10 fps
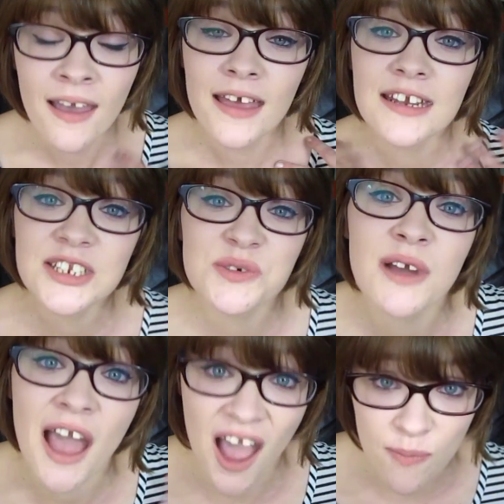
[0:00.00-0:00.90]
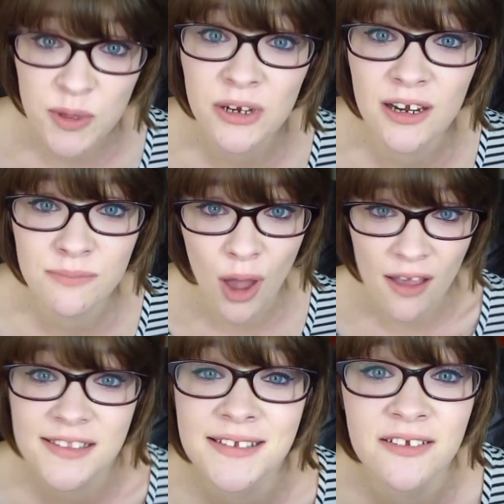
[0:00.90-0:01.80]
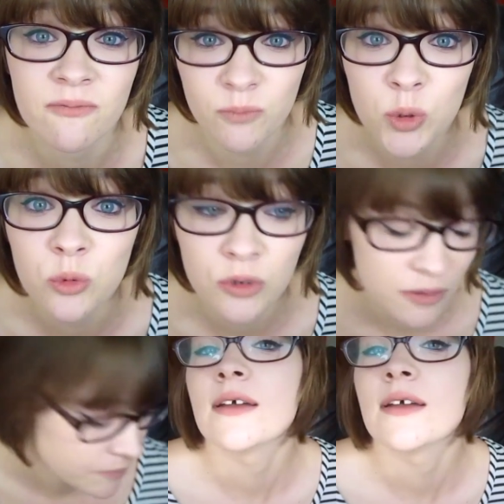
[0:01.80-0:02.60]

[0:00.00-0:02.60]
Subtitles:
and into a happier and positive mood.